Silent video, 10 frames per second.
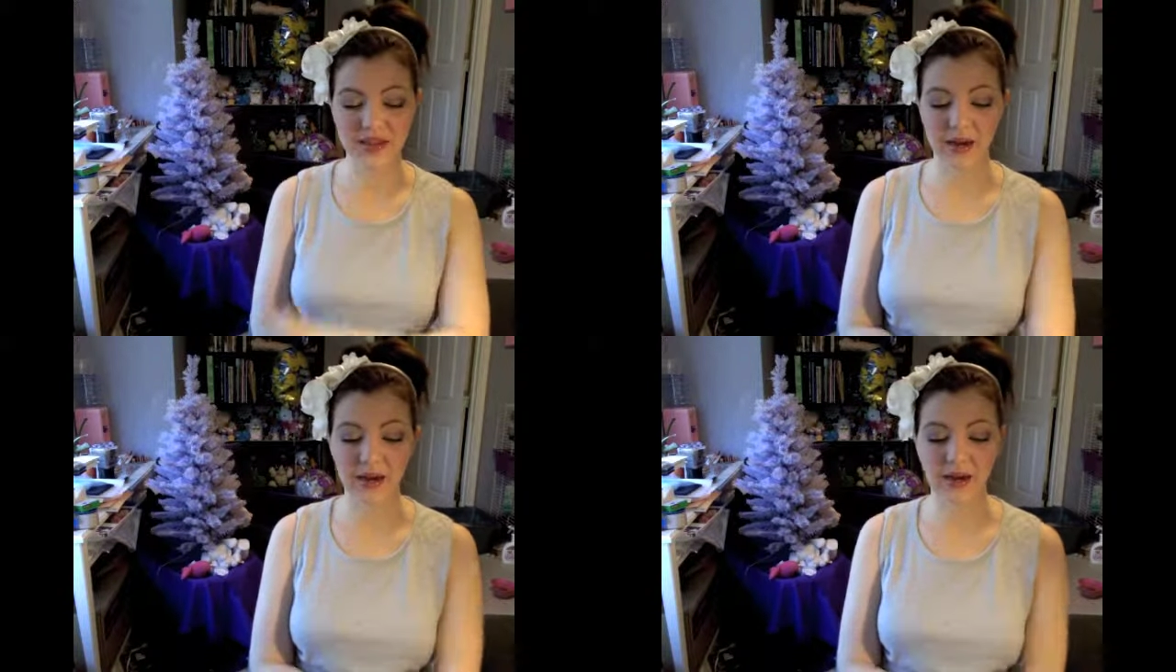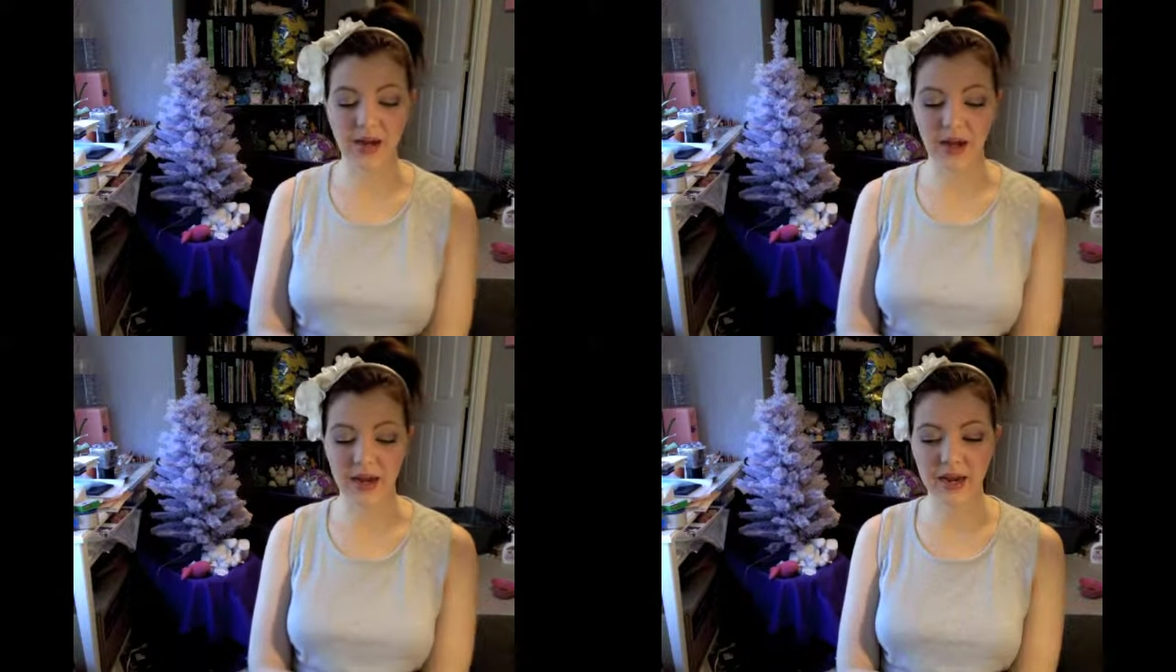there.
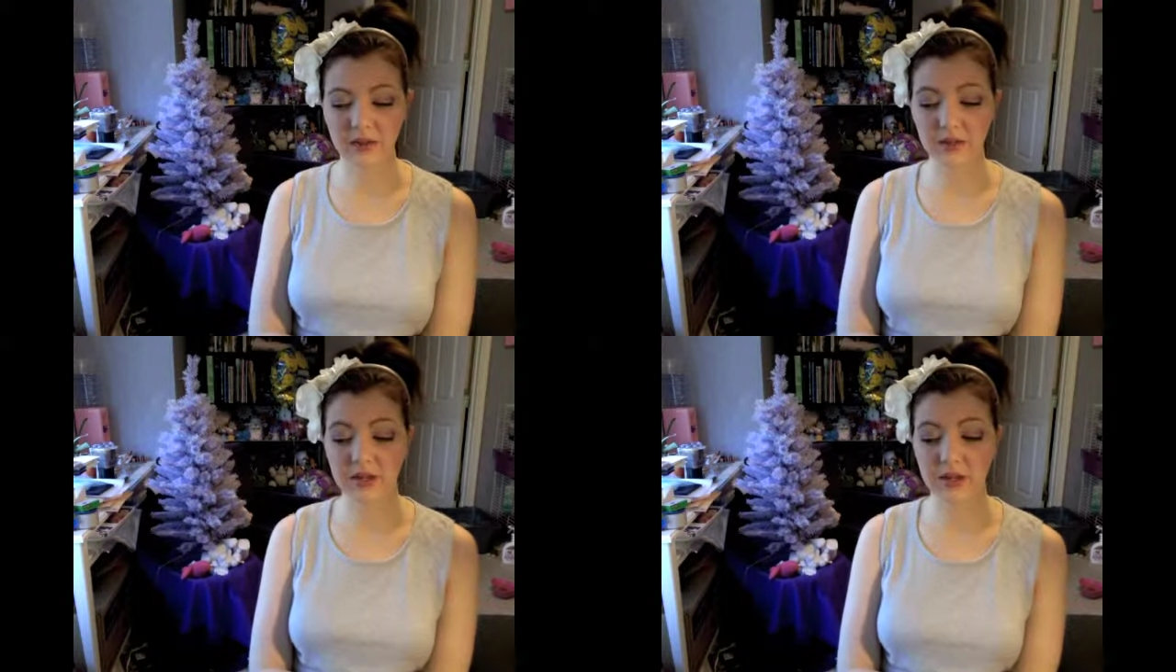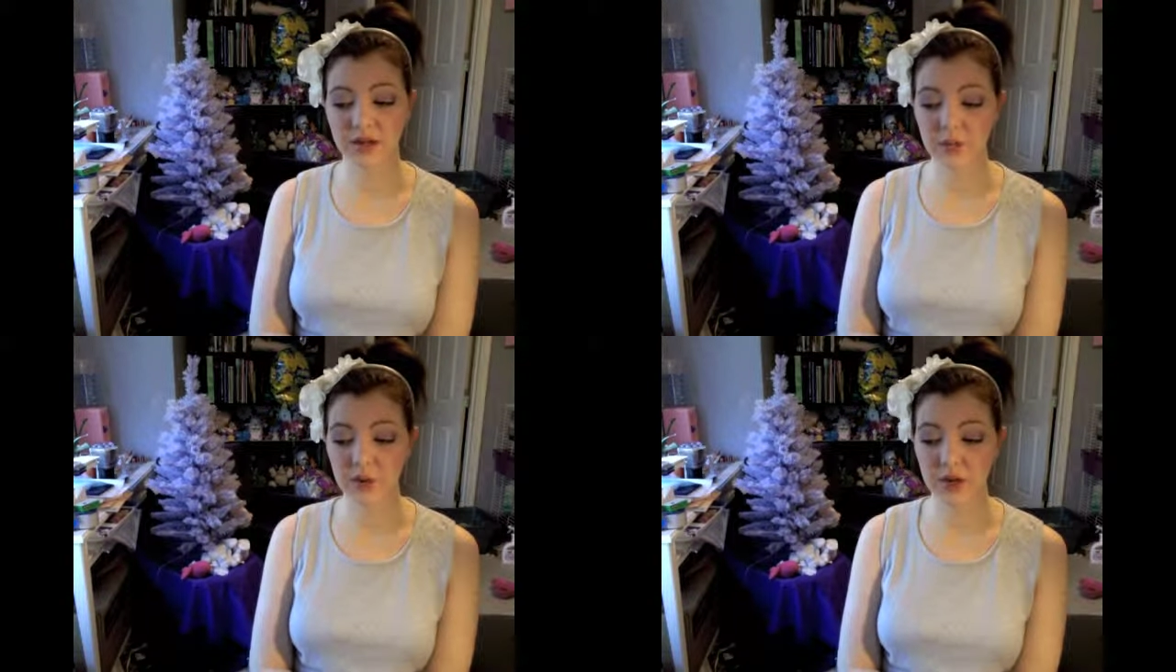I have
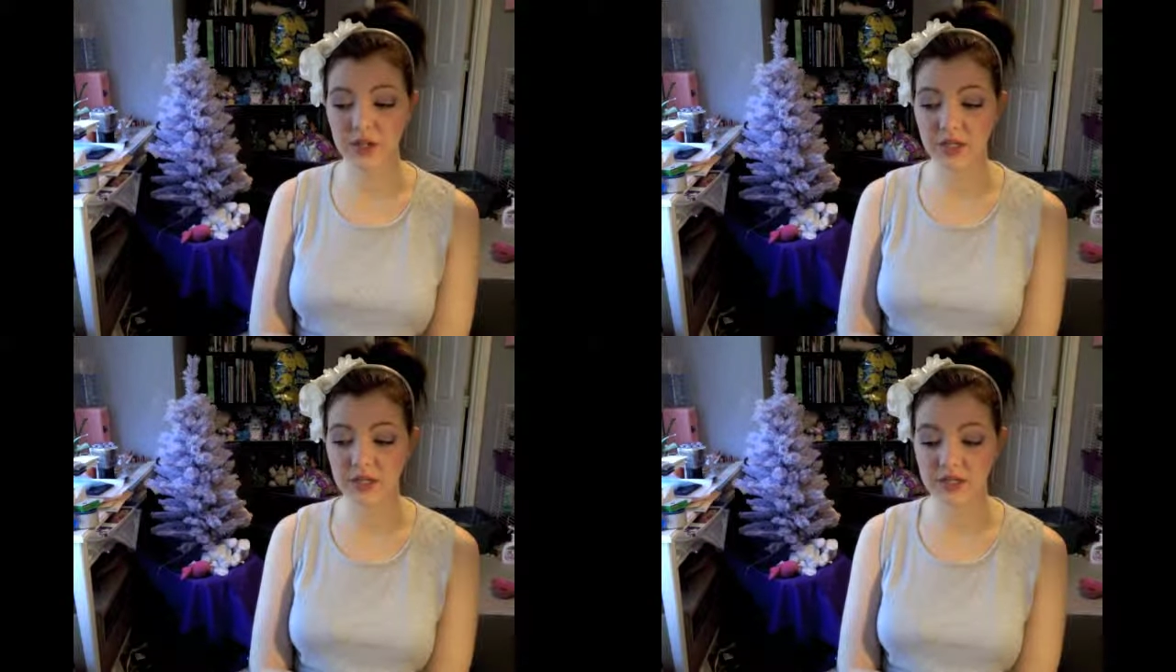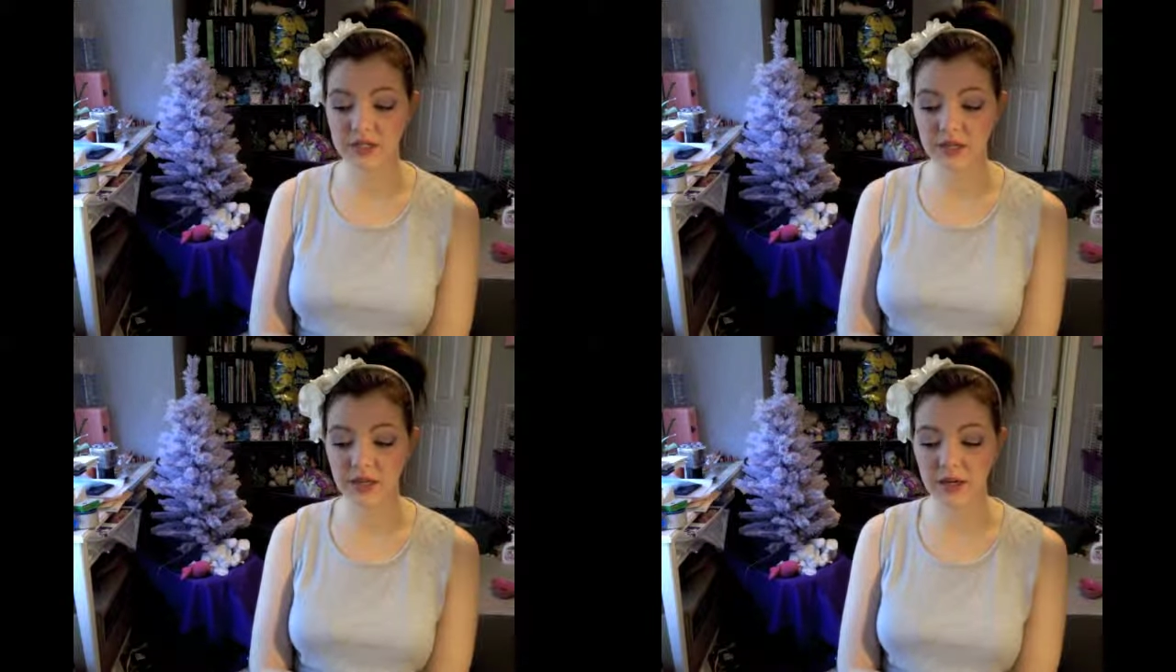another
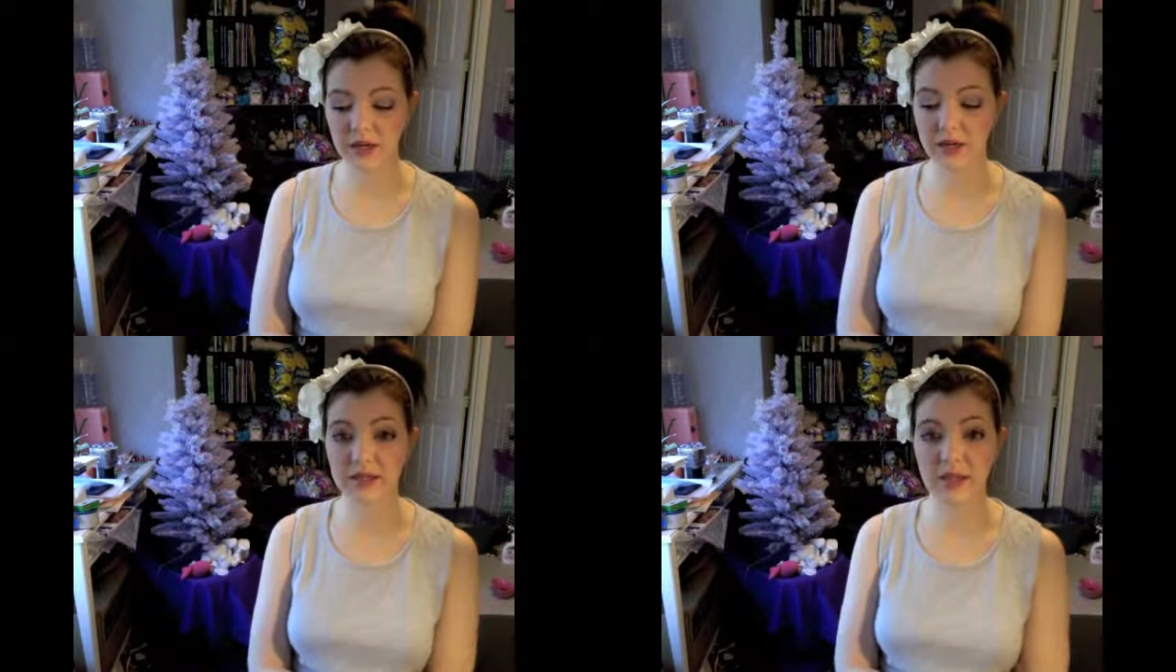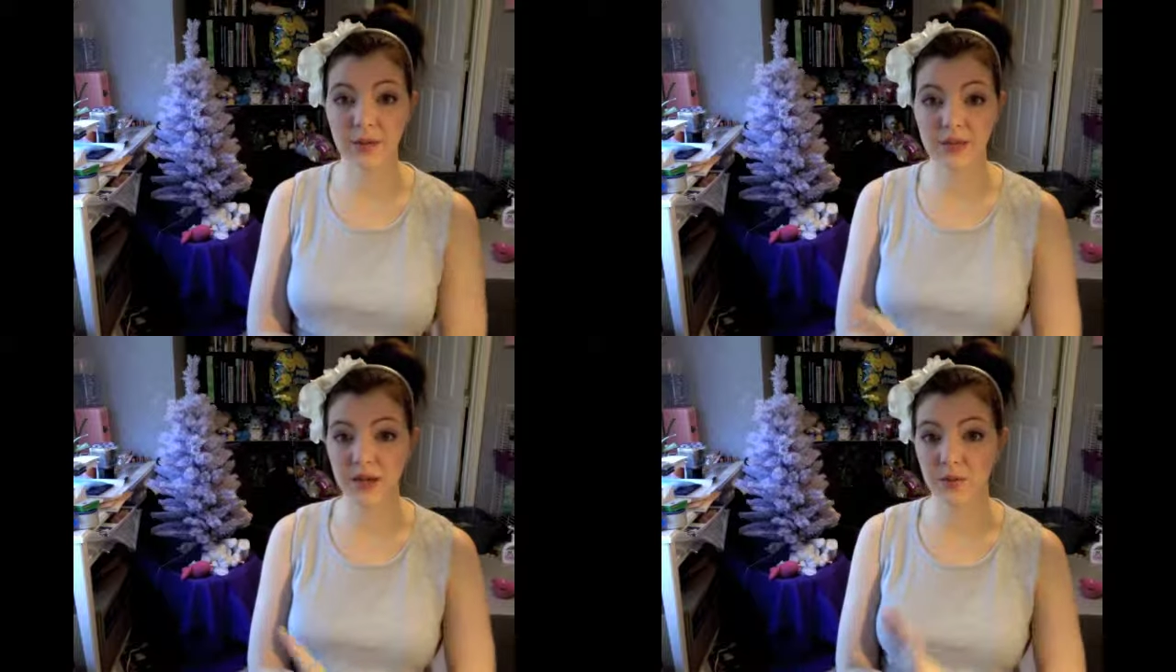project that's
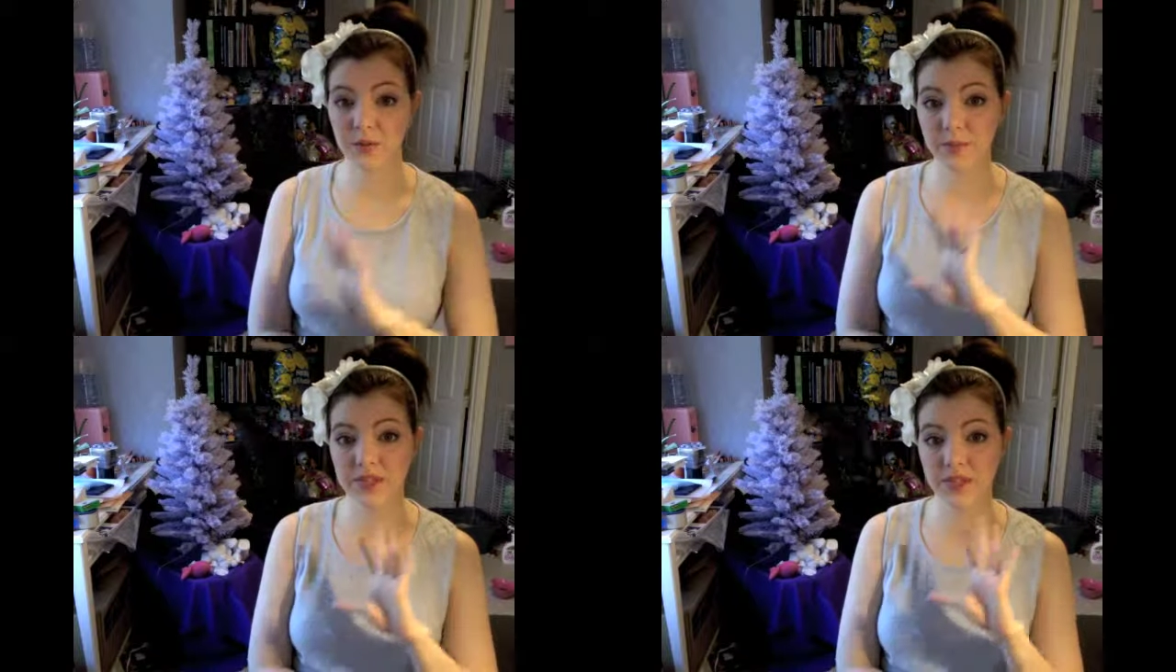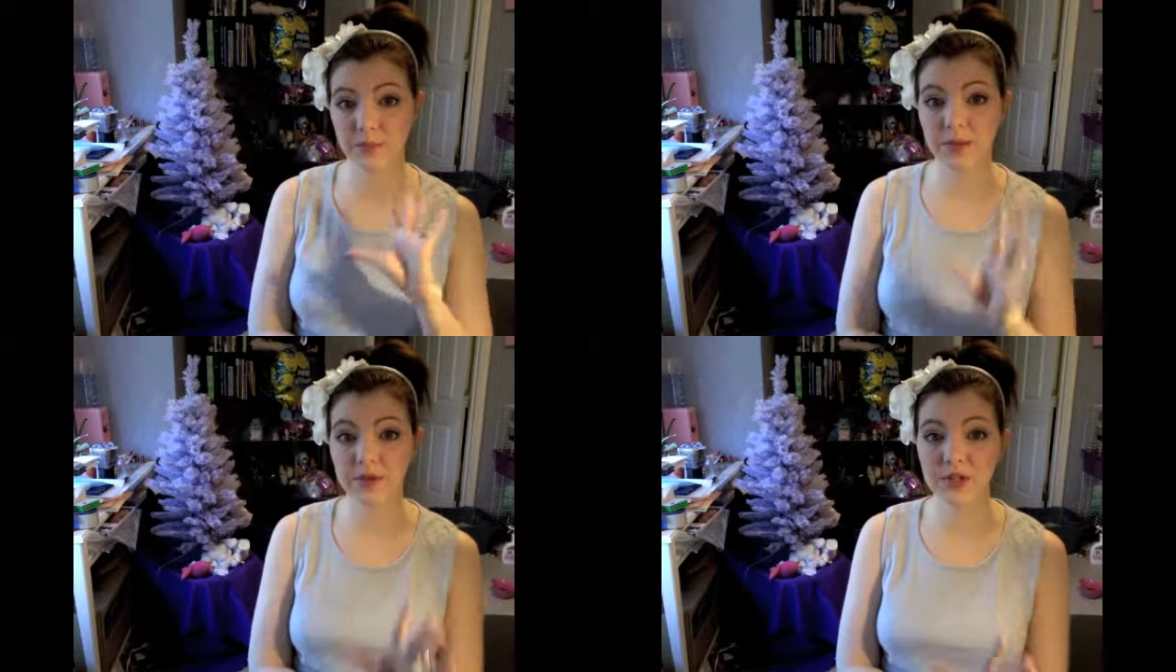coming out with Mystic
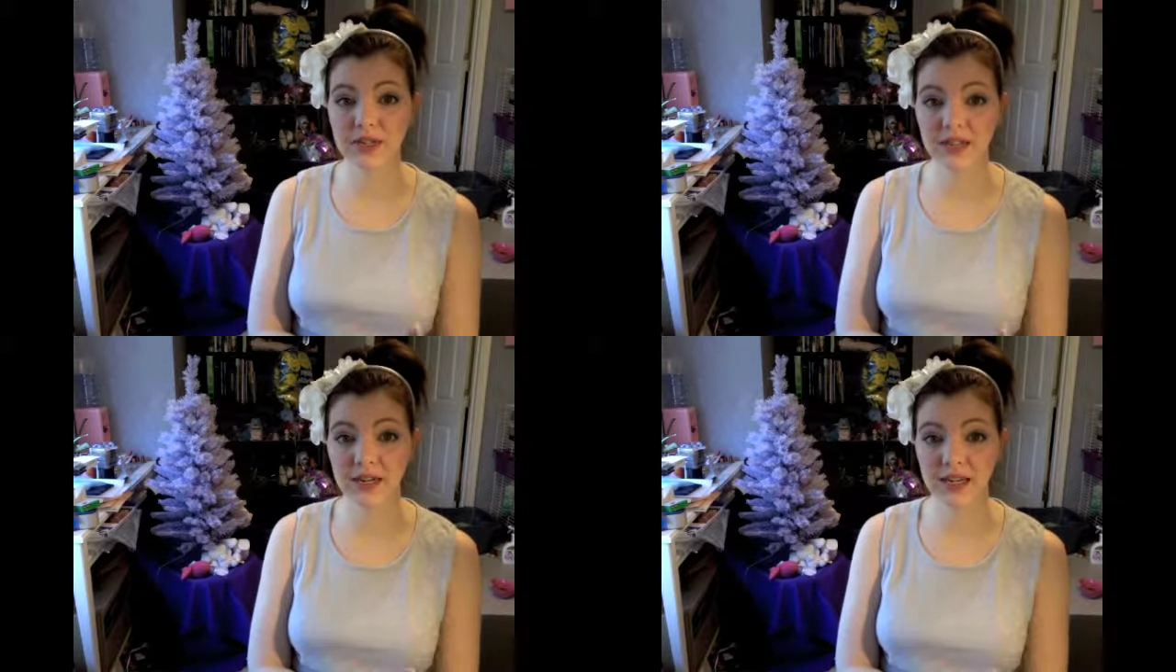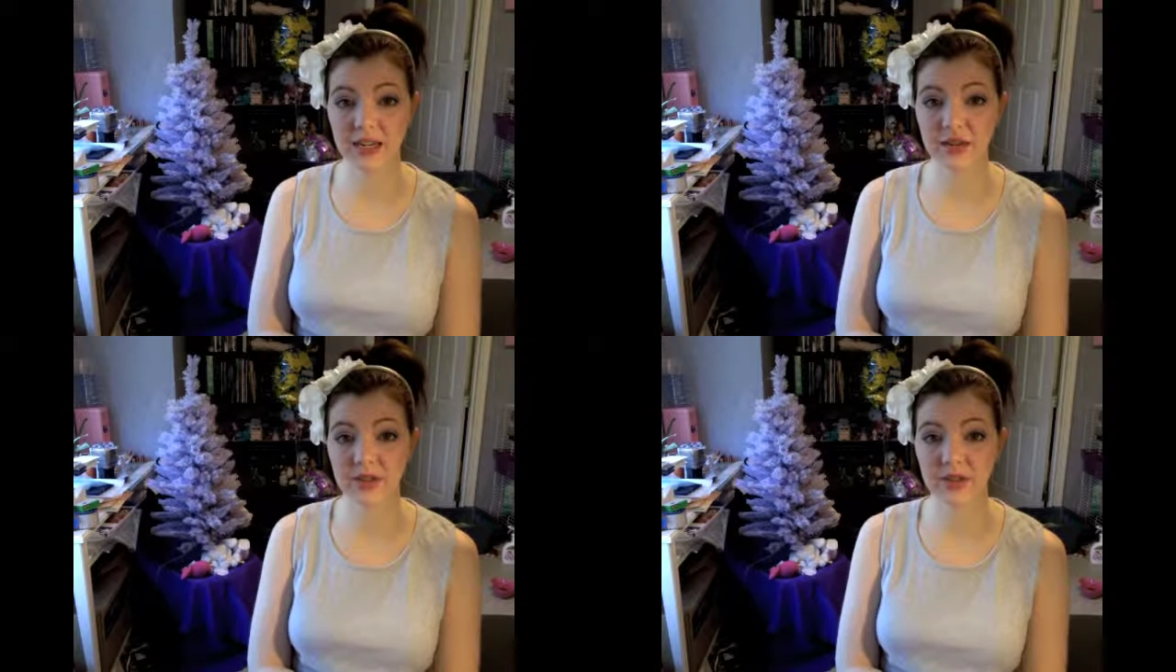Memories that I
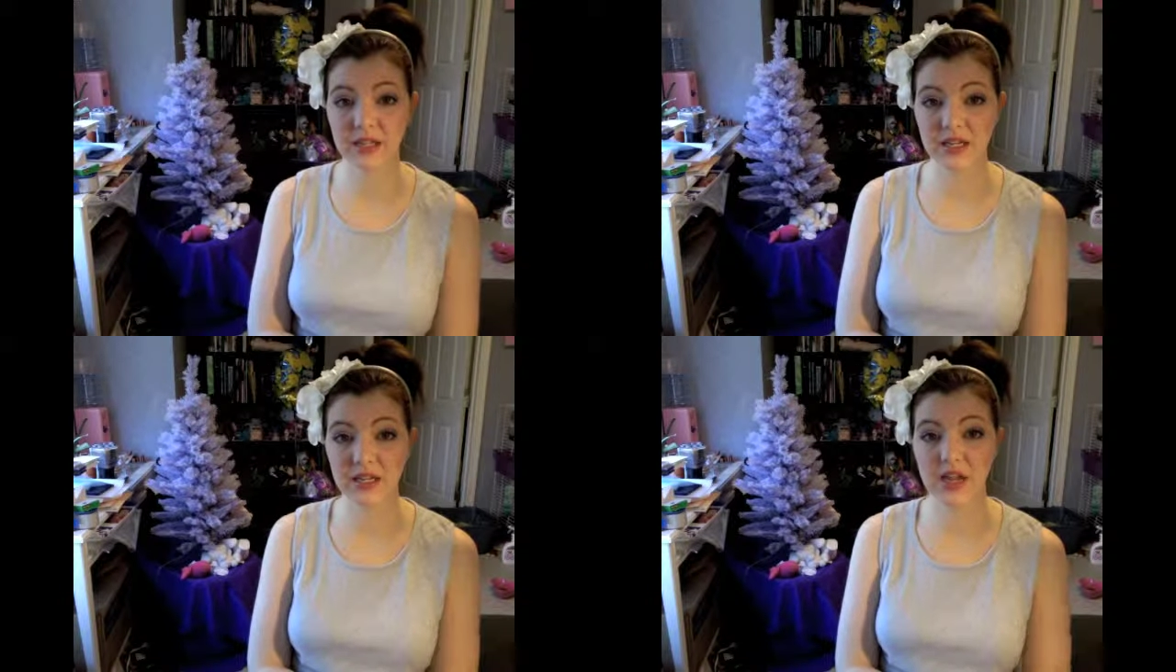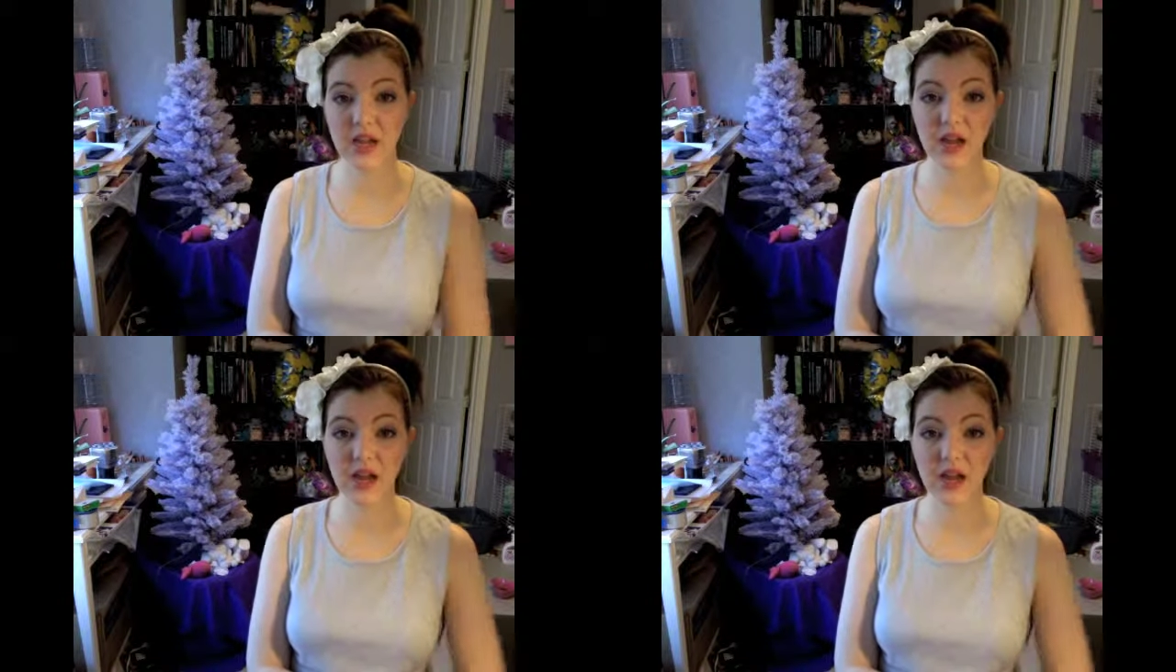can't really